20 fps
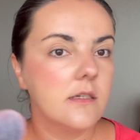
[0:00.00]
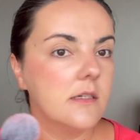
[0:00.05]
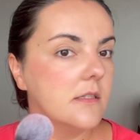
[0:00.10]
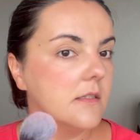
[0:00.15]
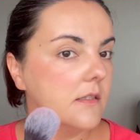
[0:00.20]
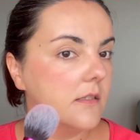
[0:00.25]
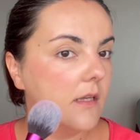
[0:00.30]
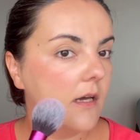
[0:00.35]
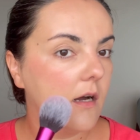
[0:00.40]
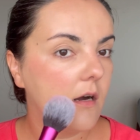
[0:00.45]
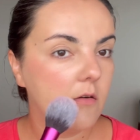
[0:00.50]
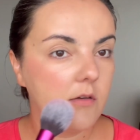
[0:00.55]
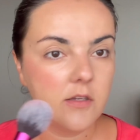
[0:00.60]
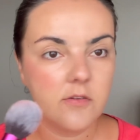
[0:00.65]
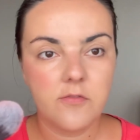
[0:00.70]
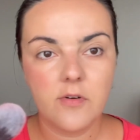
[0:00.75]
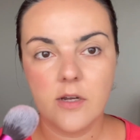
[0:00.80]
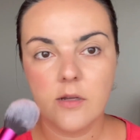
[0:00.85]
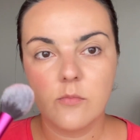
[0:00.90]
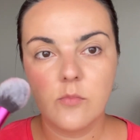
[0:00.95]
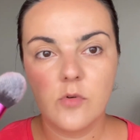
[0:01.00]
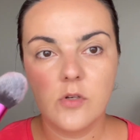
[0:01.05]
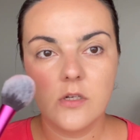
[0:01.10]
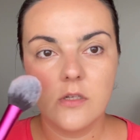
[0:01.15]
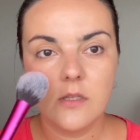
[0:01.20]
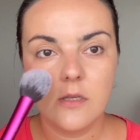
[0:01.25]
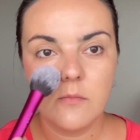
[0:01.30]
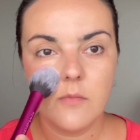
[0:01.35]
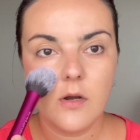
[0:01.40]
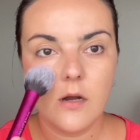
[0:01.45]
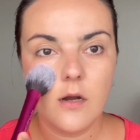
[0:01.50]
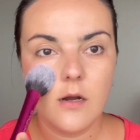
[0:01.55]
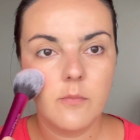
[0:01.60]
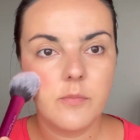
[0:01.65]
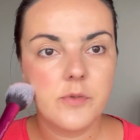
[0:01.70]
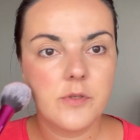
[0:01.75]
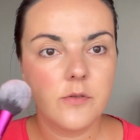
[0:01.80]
And now if I build them up,